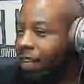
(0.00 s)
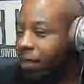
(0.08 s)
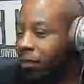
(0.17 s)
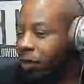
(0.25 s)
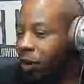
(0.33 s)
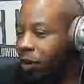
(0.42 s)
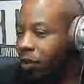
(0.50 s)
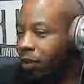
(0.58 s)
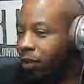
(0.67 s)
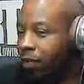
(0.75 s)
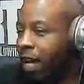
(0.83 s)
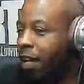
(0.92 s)
him
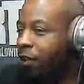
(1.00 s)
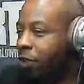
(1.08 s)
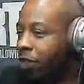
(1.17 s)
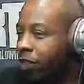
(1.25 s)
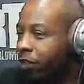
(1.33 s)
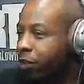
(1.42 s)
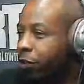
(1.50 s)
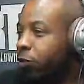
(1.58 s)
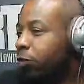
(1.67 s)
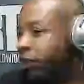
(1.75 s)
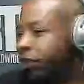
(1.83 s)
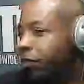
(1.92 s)
not only just
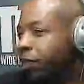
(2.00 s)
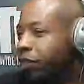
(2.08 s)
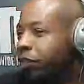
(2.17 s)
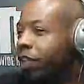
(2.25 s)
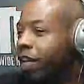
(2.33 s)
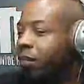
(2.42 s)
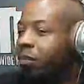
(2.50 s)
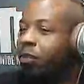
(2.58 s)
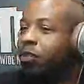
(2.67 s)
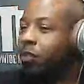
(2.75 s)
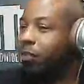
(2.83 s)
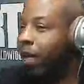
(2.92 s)
losing, but you got him
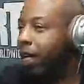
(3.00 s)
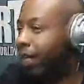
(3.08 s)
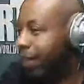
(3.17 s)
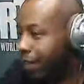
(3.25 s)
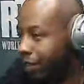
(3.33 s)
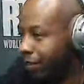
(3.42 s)
losing bad.